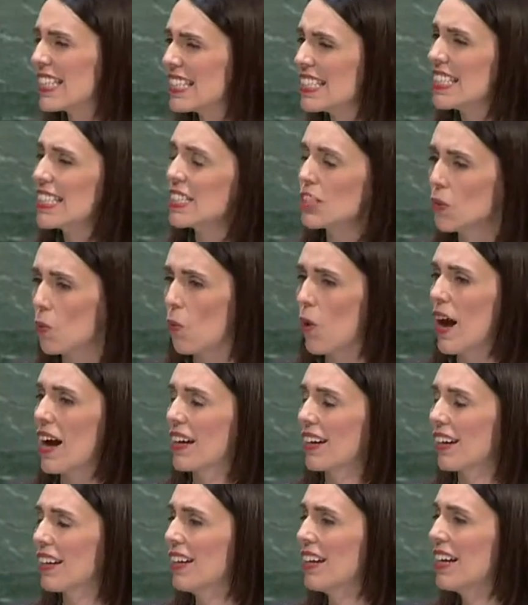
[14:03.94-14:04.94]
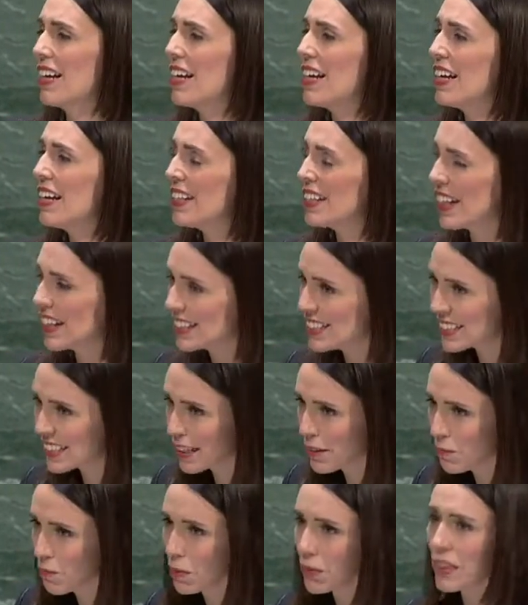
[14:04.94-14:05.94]
this is the one that is
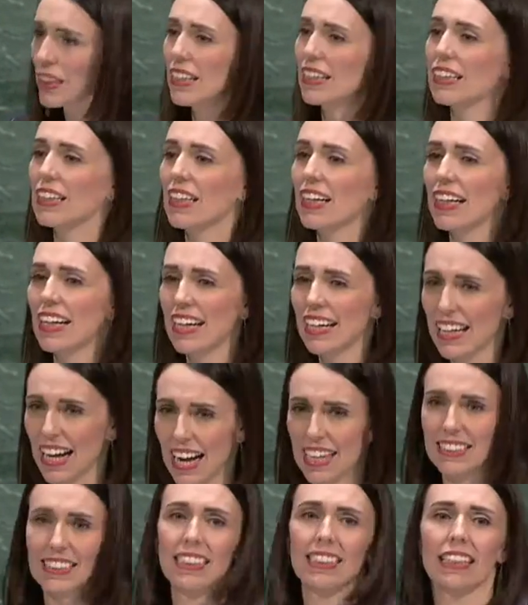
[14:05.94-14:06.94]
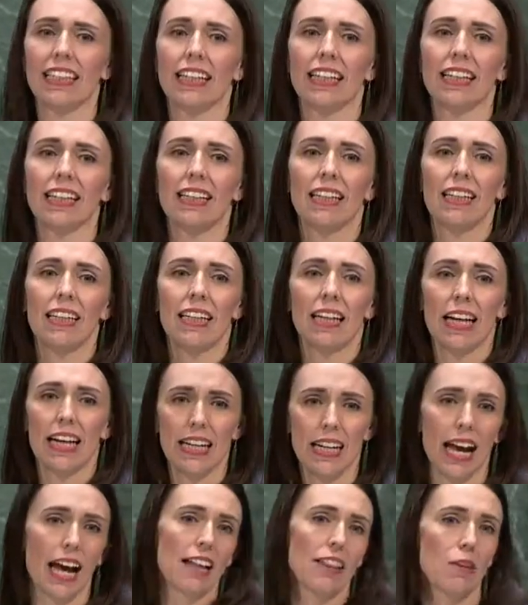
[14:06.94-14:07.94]
completely and utterly
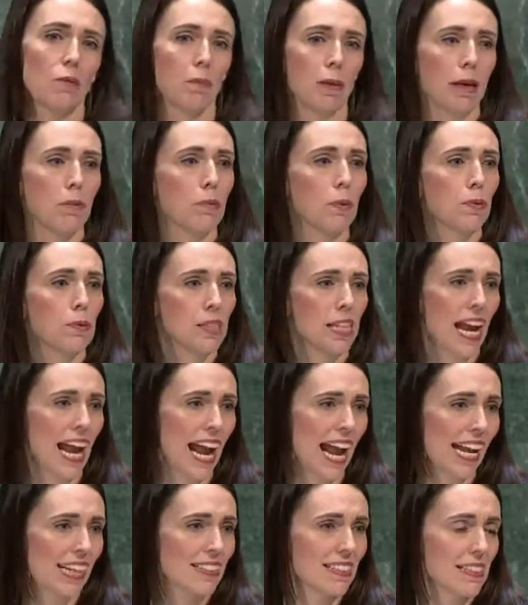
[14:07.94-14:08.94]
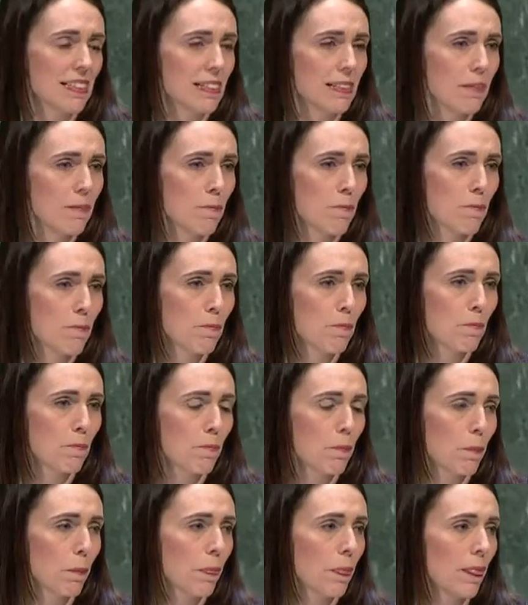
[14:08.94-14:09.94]
in other people's hands.
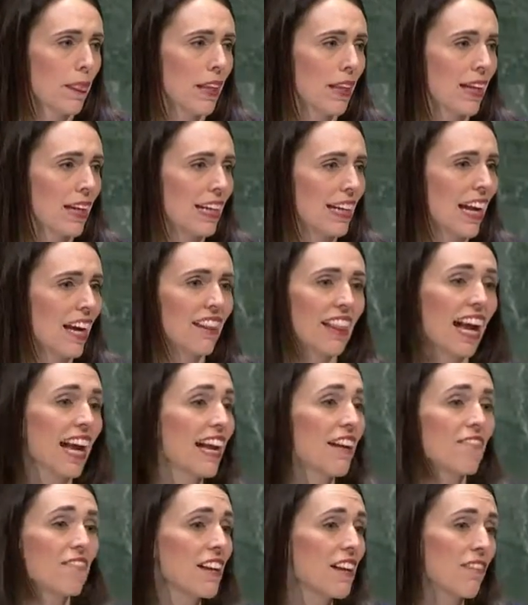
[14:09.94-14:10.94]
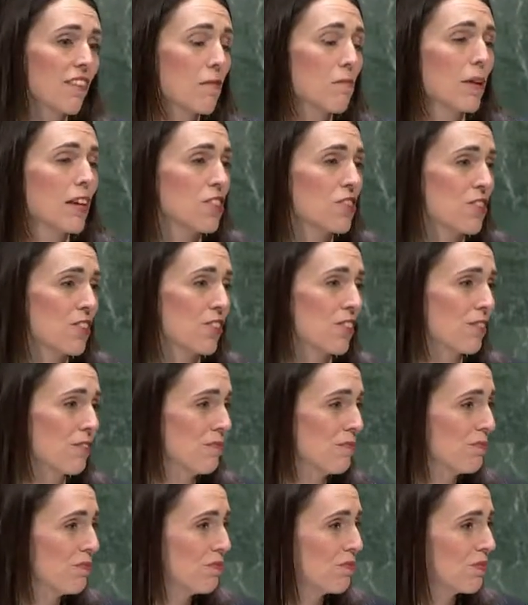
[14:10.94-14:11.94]
Now, they have never met you,
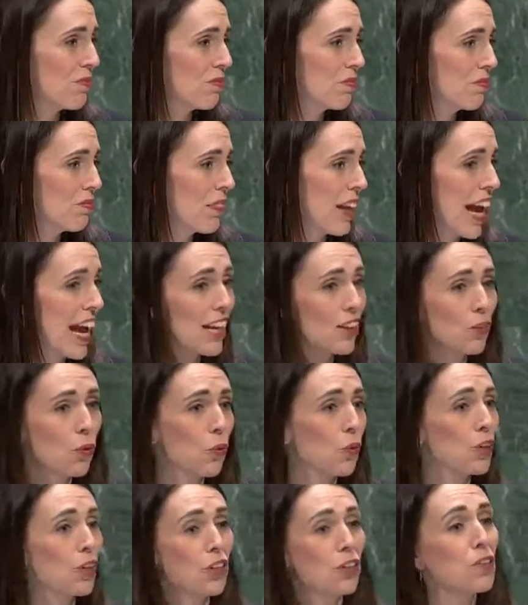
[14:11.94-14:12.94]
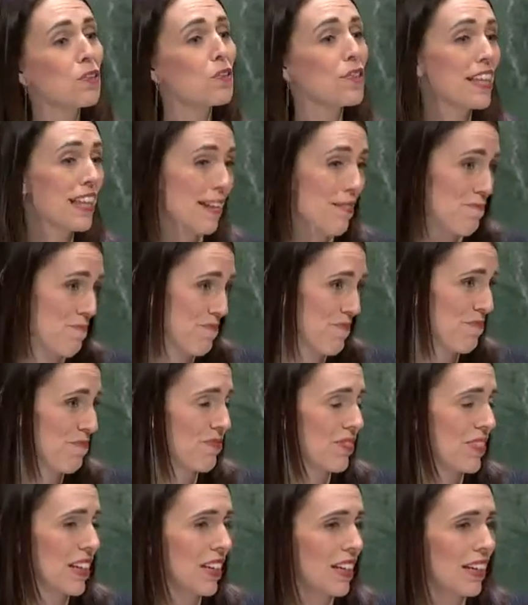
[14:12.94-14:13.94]
and nor you them,
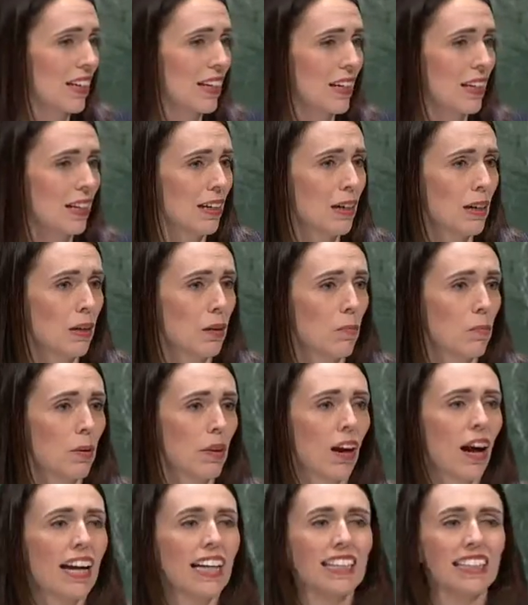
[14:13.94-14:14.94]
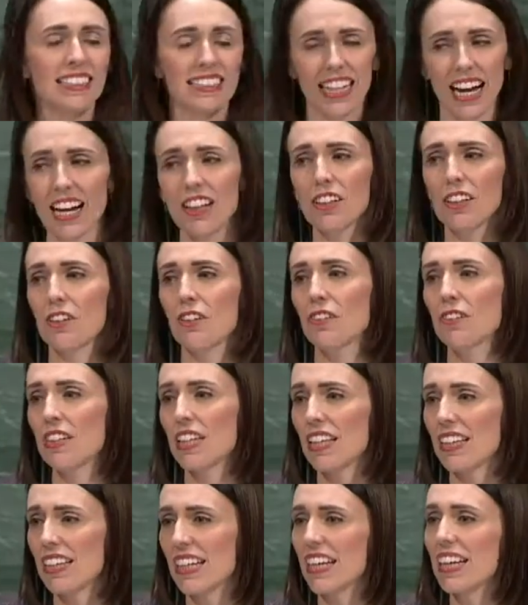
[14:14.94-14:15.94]
but I can tell you
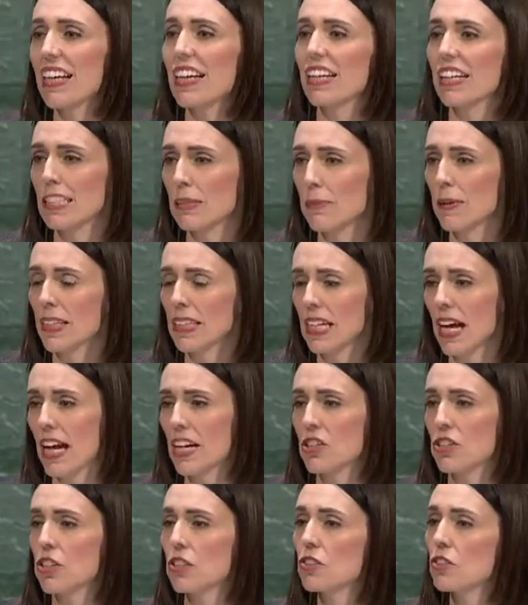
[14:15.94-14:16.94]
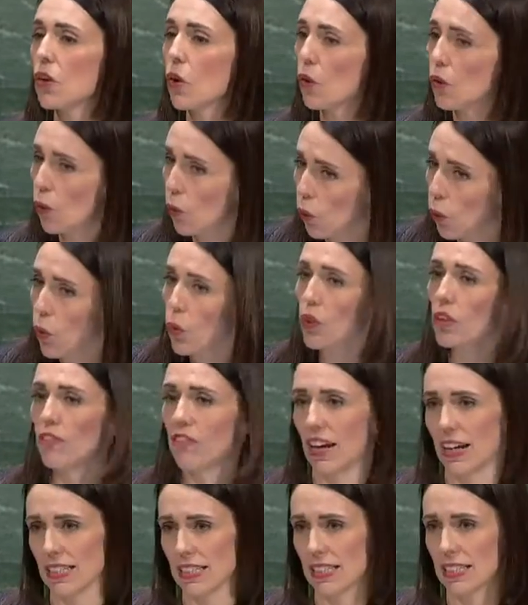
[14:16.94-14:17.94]
that their expectations on all
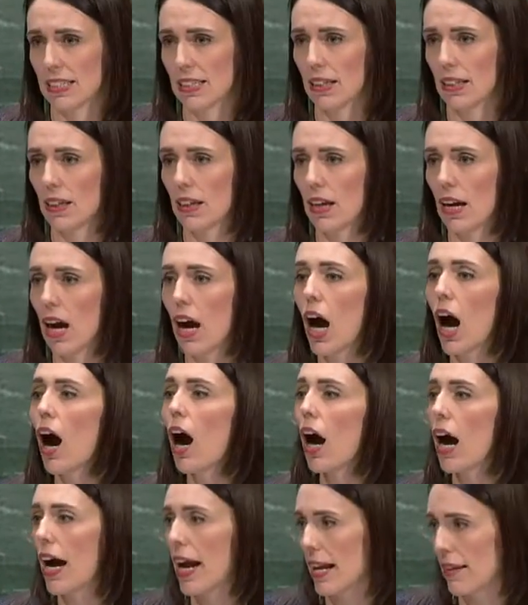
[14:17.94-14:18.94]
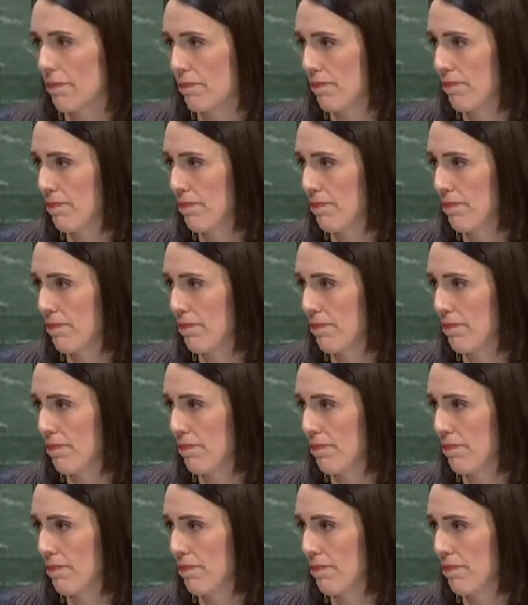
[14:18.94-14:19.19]
of us are high.